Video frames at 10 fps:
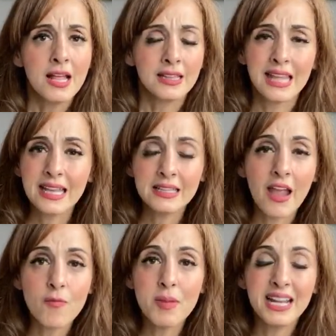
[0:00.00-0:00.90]
Lately,
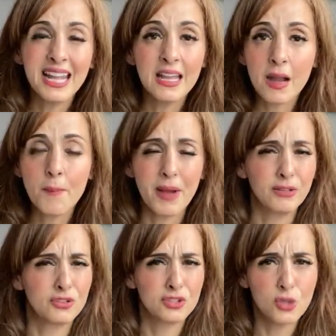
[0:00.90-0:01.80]
I've been hit up by
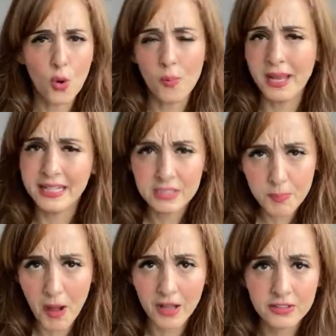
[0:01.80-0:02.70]
so many
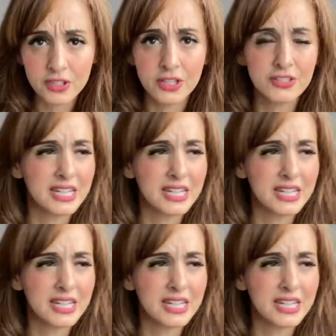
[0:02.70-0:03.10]
sponsors.